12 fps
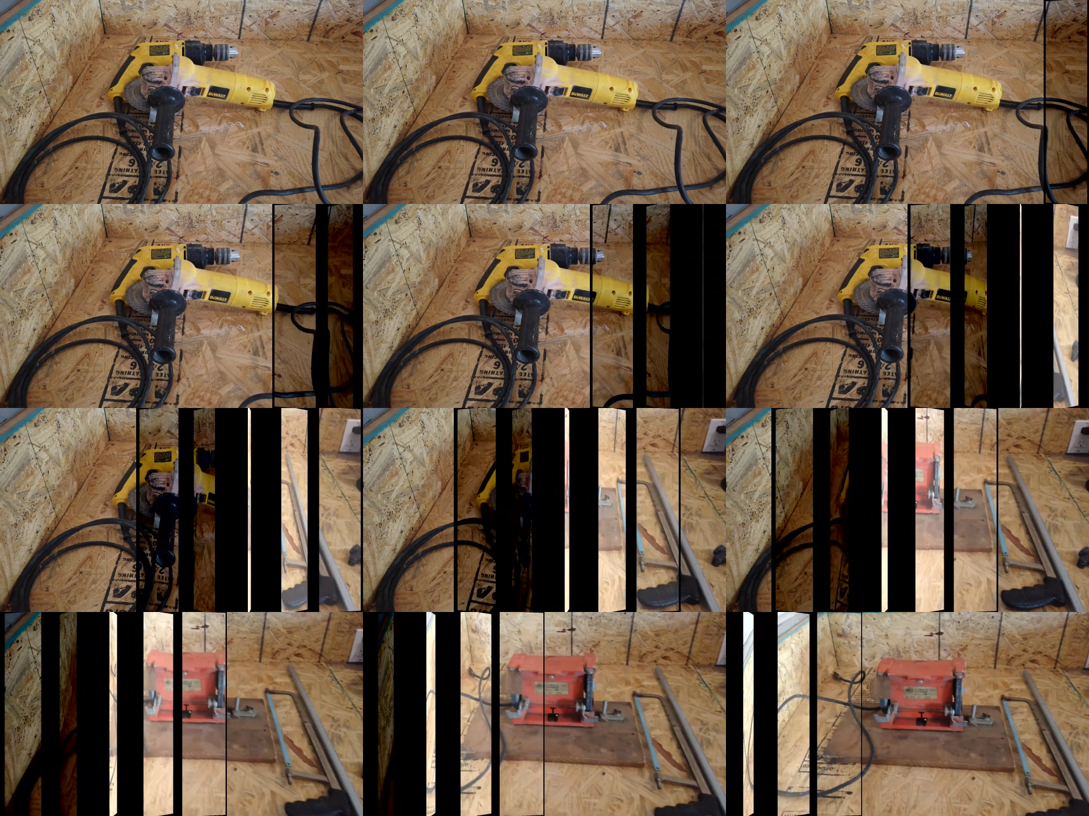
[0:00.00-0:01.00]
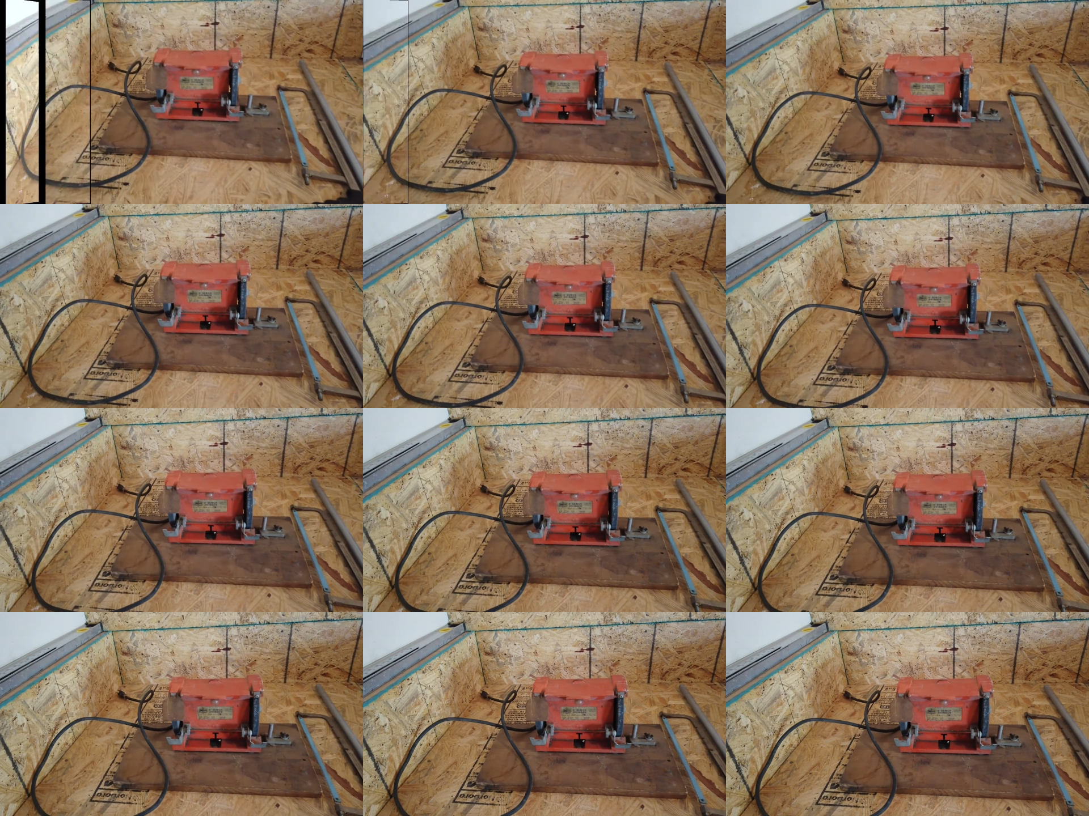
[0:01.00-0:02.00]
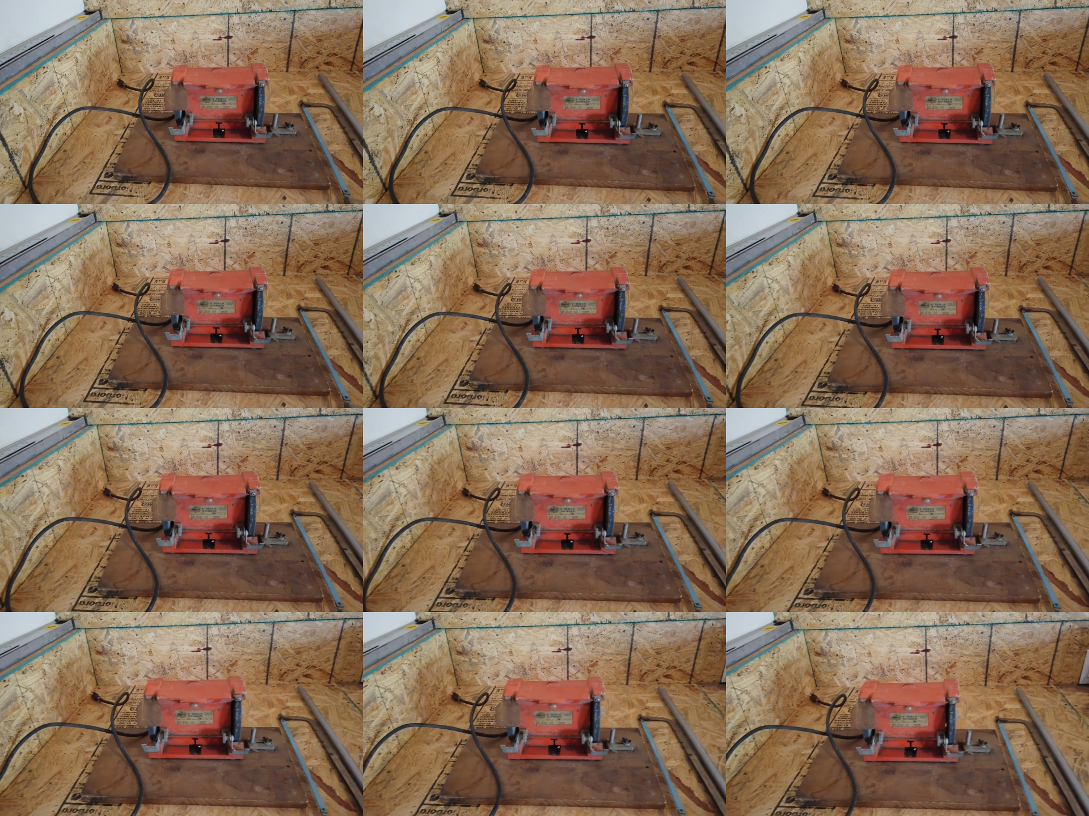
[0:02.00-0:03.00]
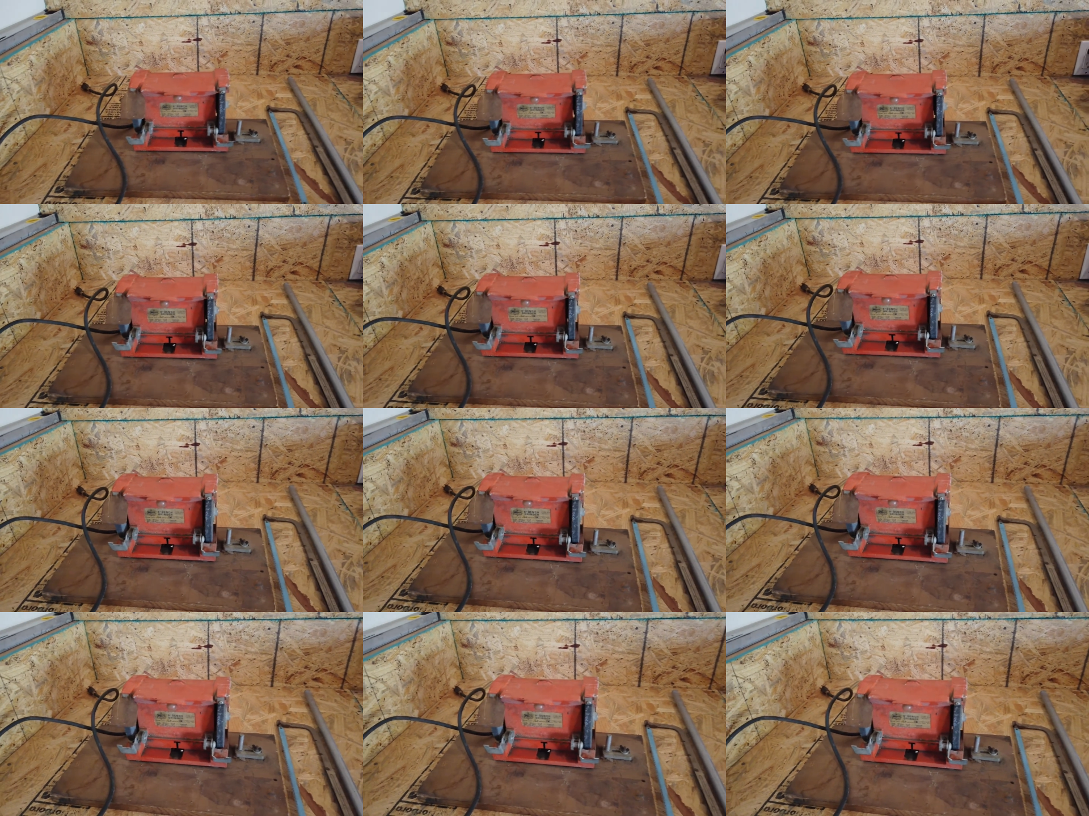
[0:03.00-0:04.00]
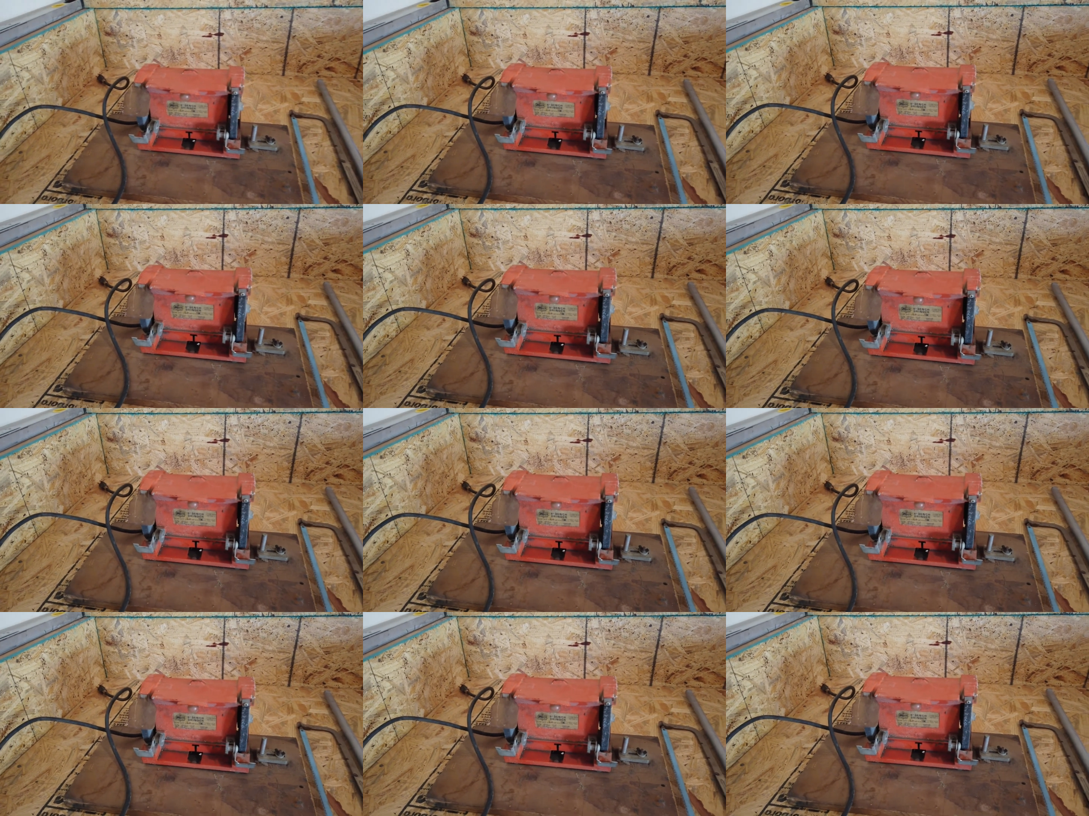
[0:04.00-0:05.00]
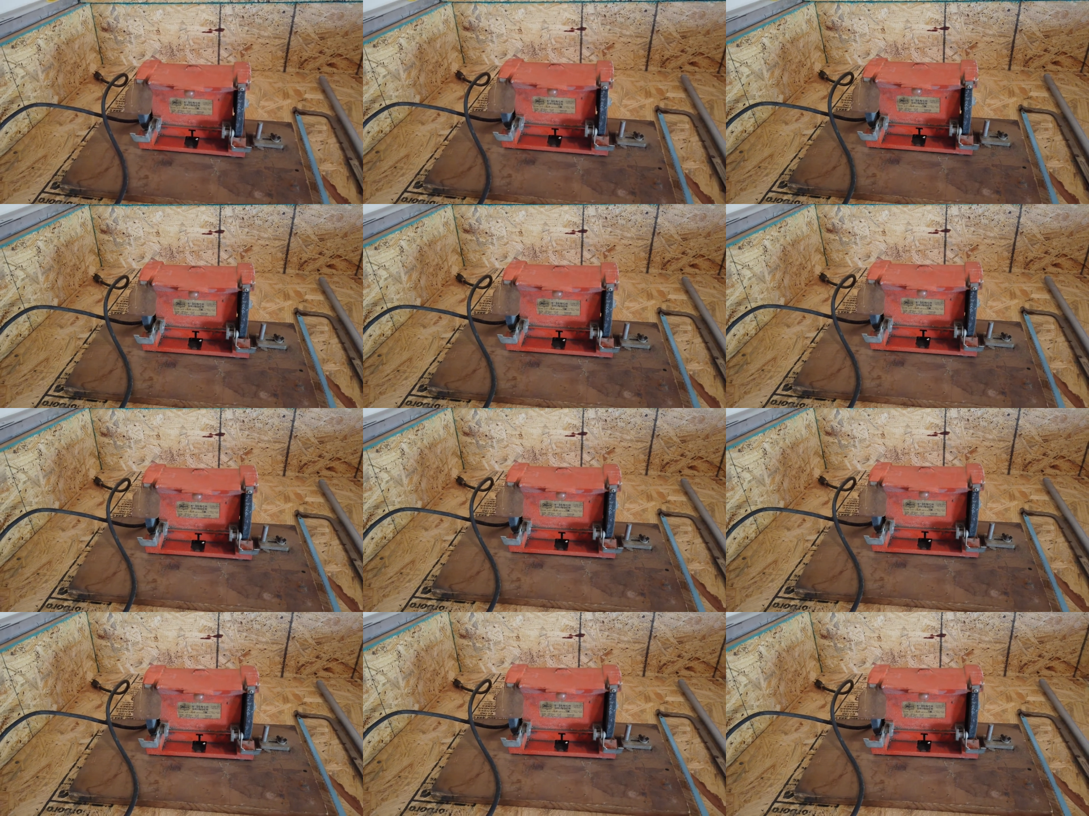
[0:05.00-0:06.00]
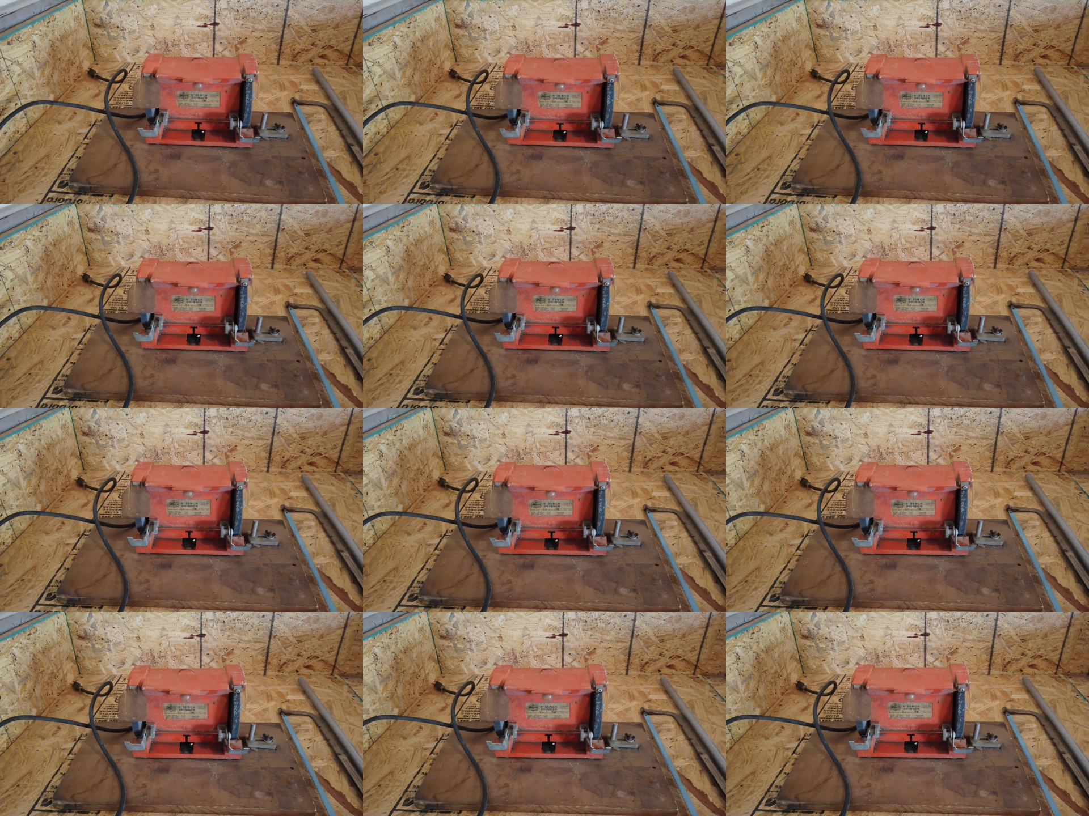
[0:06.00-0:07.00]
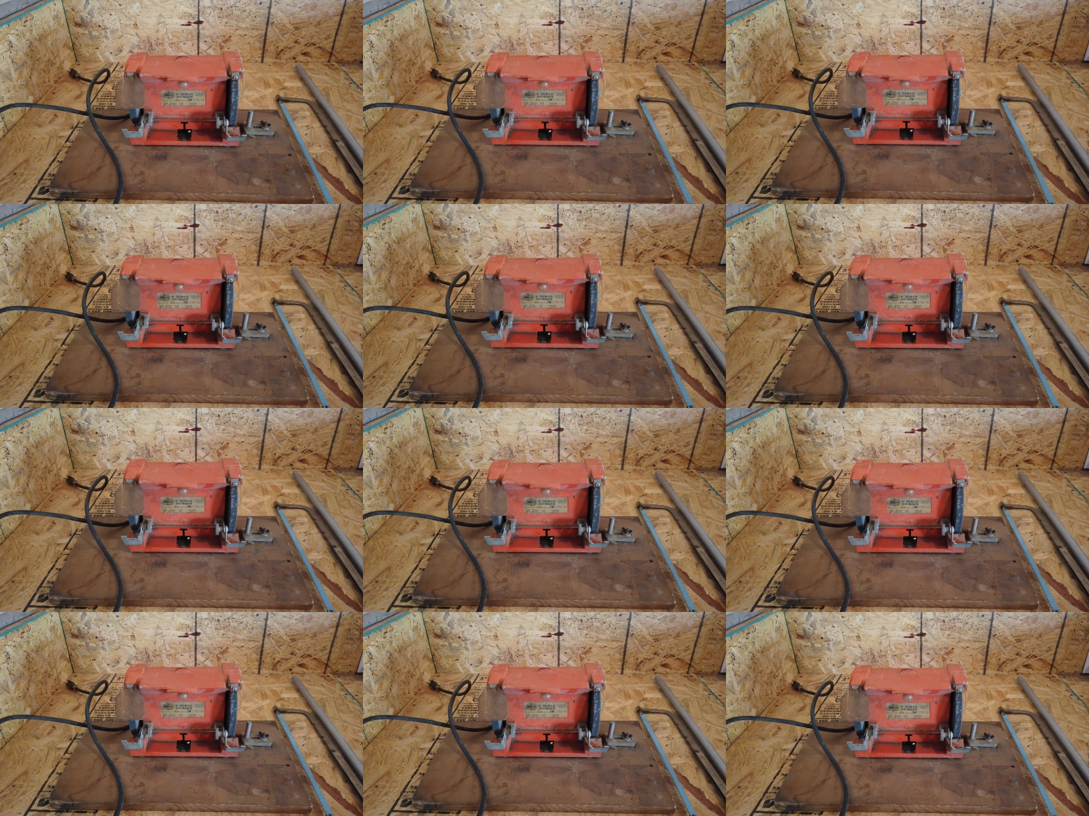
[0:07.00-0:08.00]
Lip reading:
Nobody's mouth can be seen.